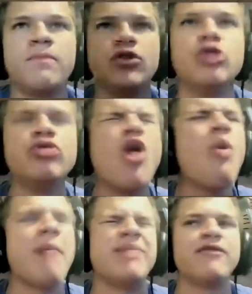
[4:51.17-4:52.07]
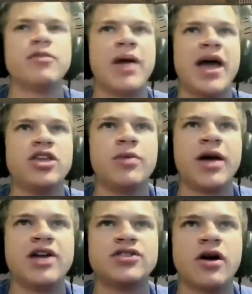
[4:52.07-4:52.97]
you know I'm never playing you
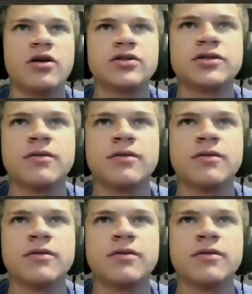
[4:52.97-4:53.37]
again, Charles.